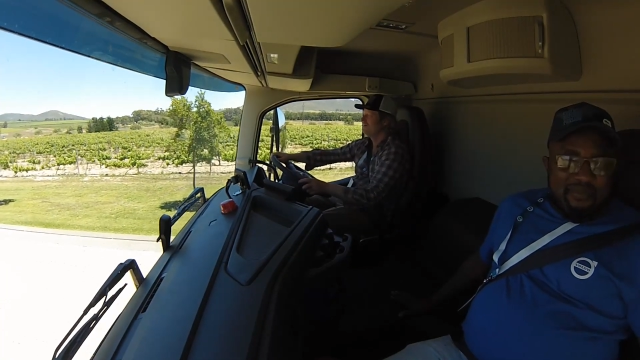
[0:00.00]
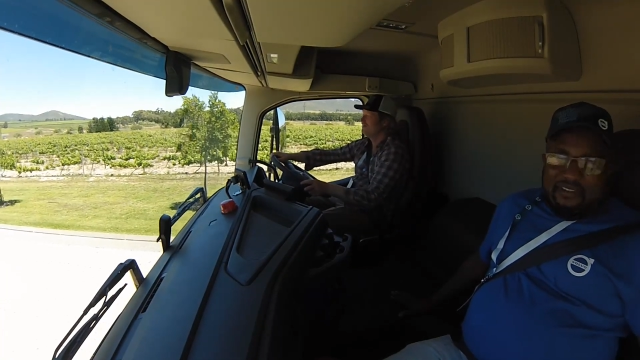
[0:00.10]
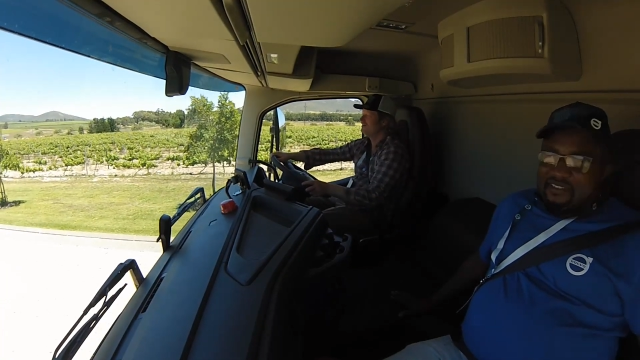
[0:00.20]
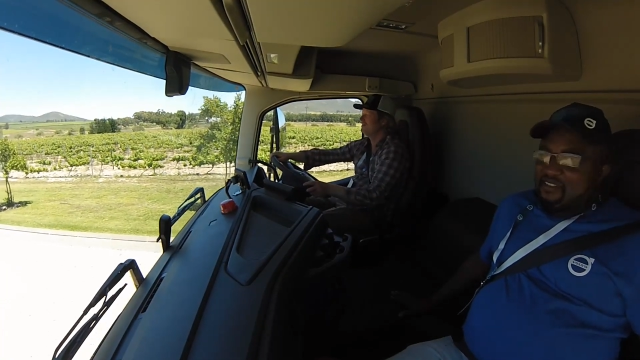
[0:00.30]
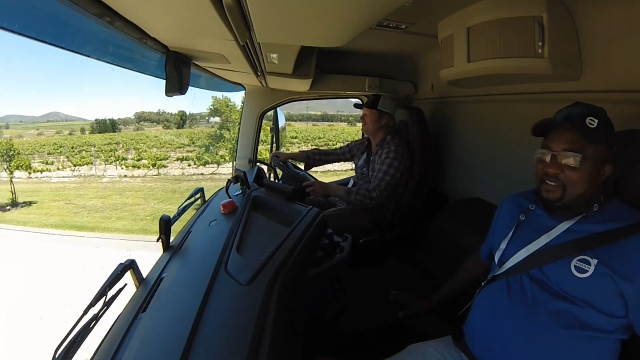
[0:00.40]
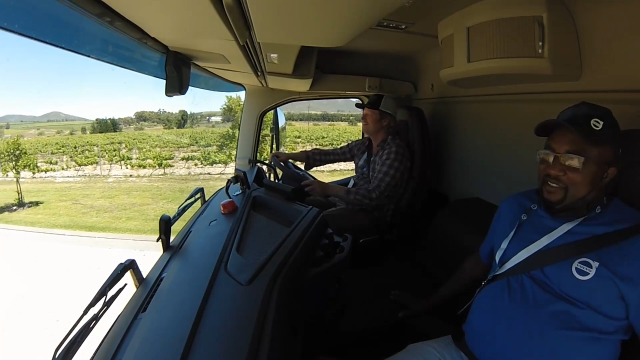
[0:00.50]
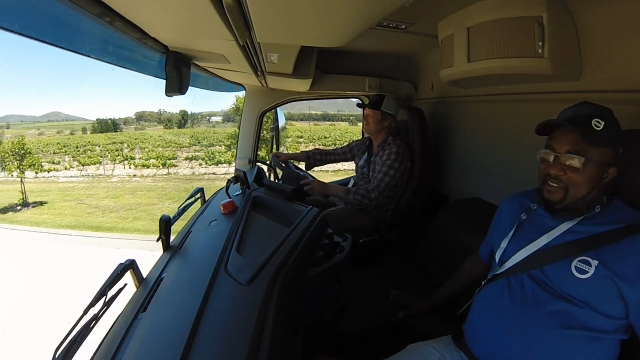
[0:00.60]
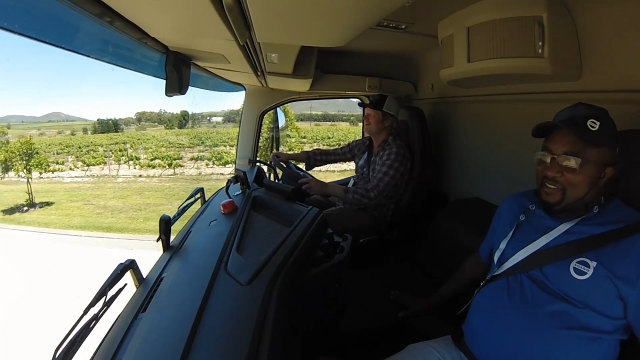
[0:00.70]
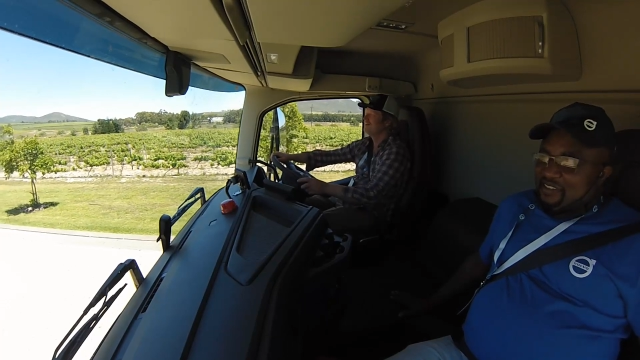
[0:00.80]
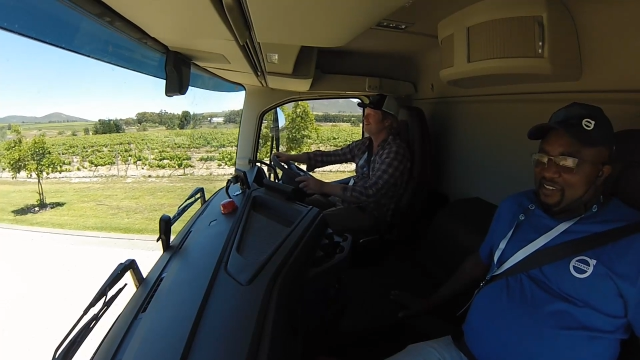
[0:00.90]
but
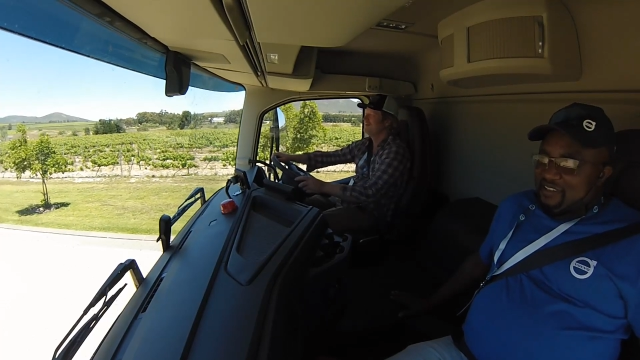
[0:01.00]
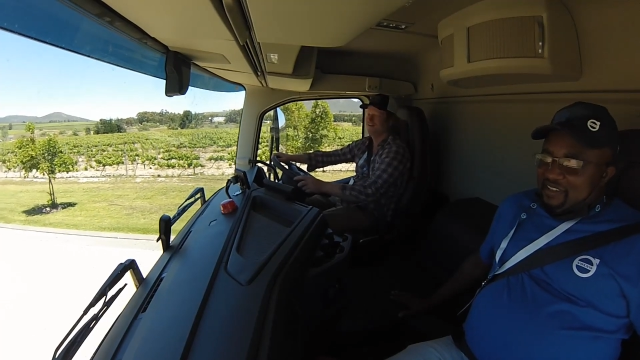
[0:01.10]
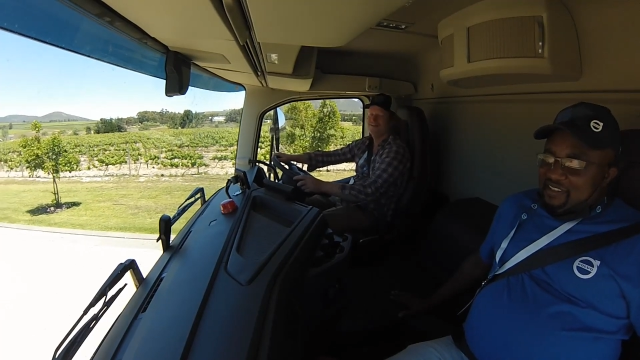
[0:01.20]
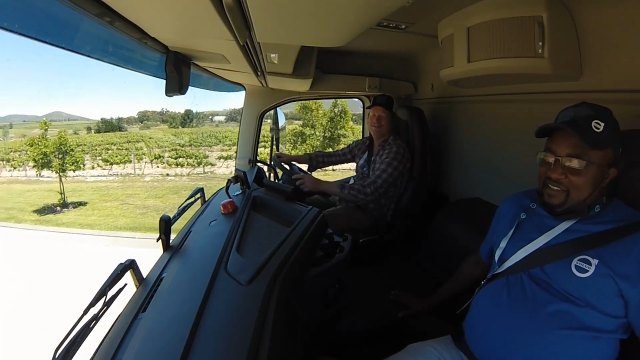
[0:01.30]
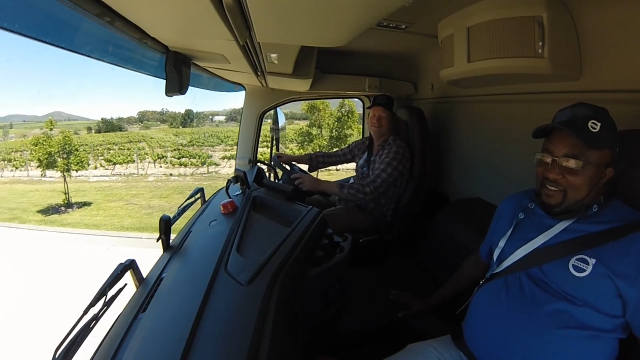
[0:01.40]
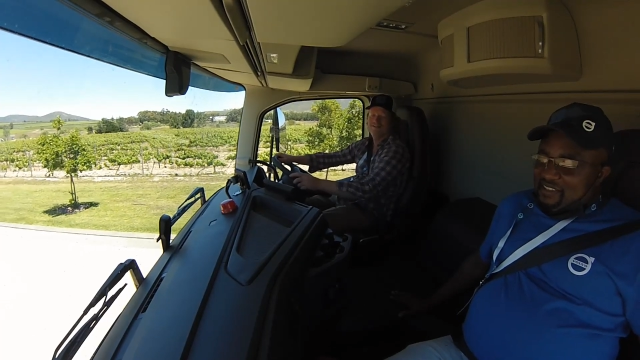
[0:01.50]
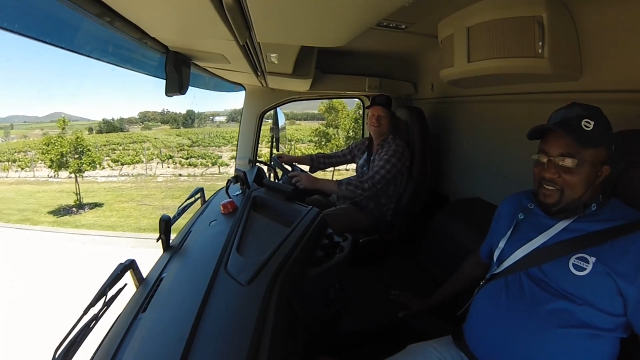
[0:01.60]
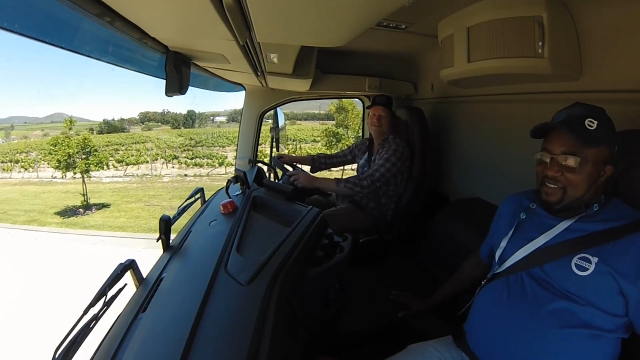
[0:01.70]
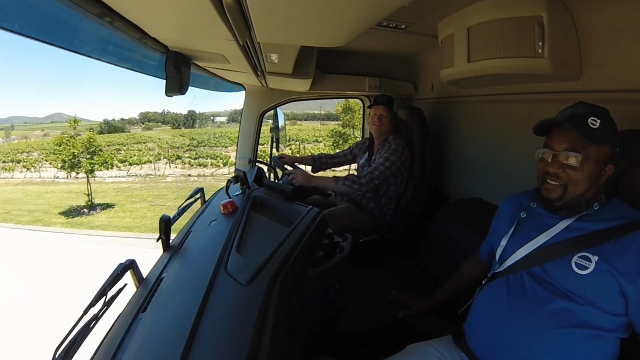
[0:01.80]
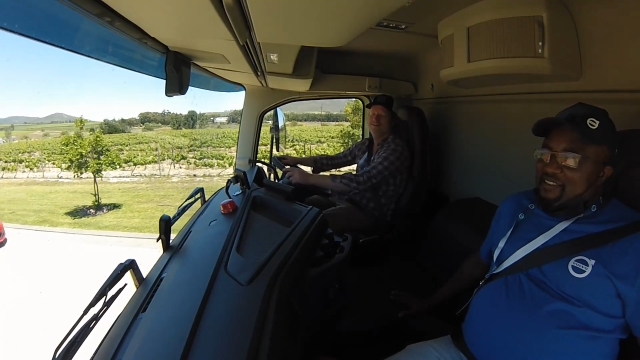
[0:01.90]
they
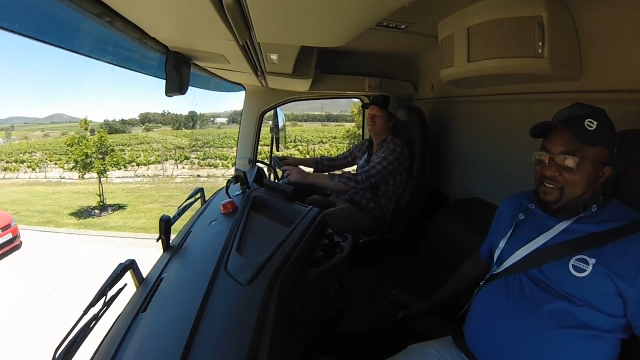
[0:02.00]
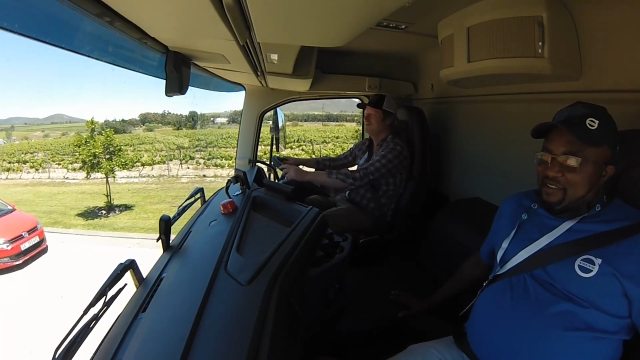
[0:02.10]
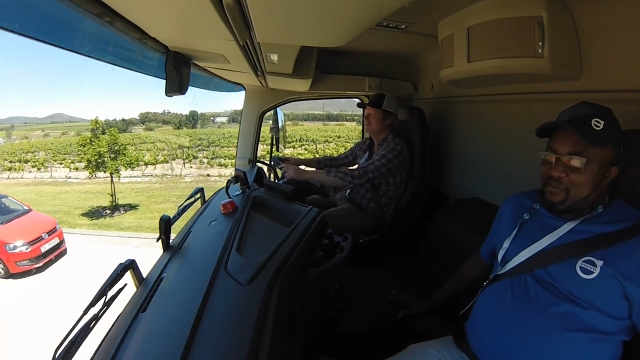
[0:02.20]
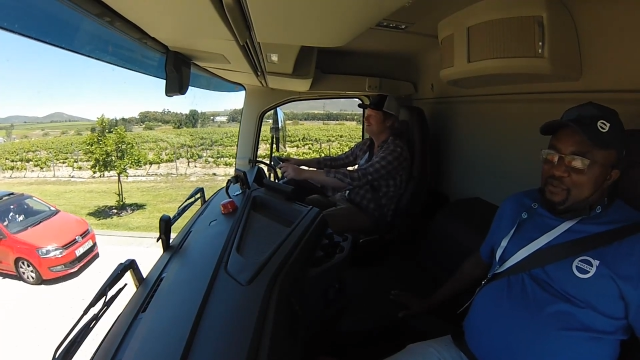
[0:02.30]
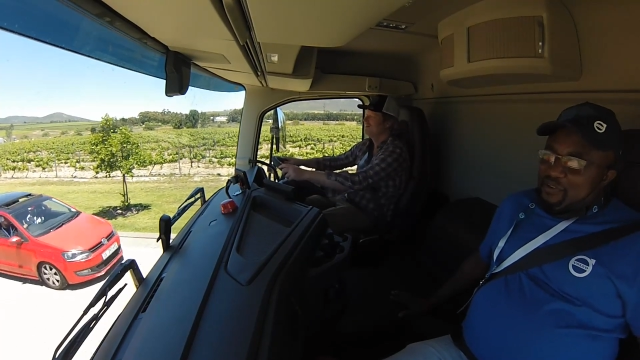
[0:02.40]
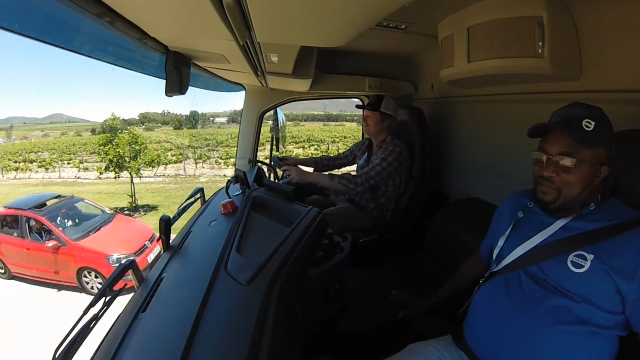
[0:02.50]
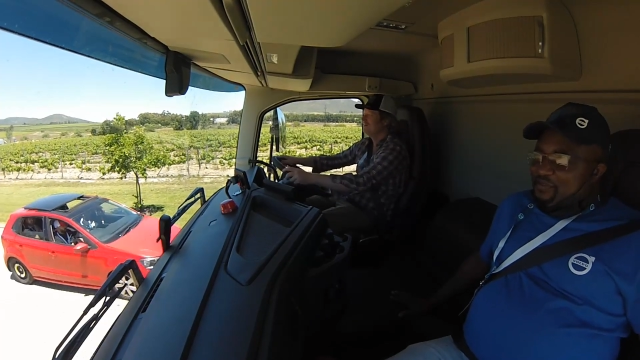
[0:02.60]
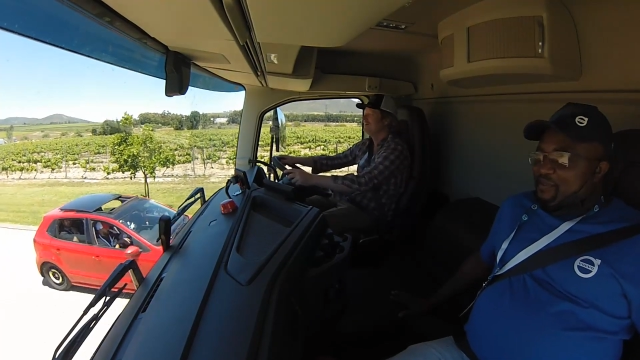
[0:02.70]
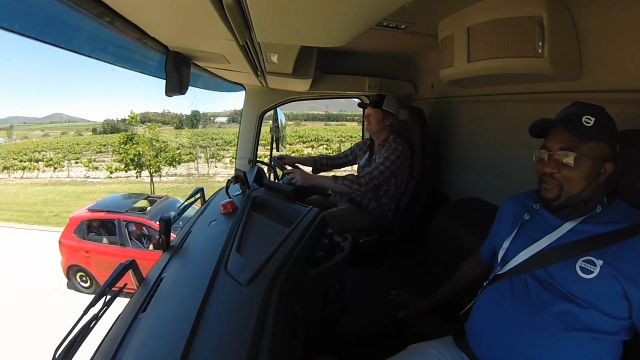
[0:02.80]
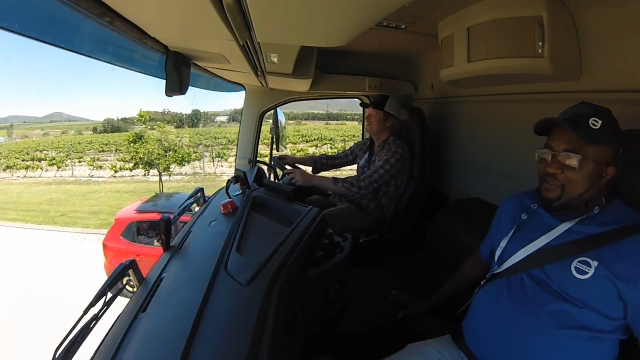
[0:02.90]
think they're
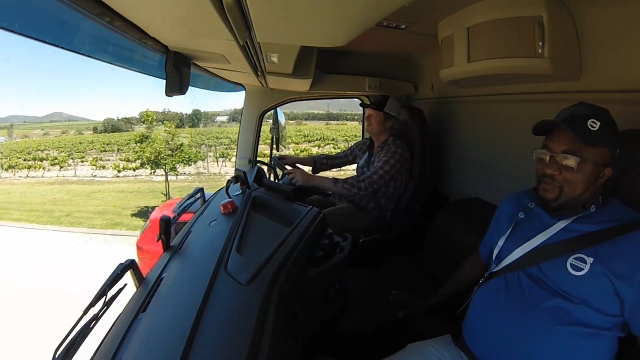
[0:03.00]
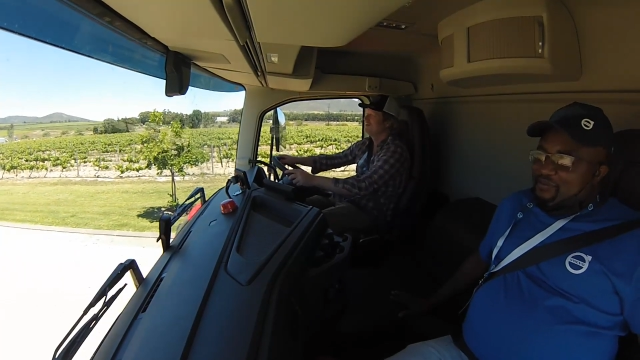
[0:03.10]
worthful.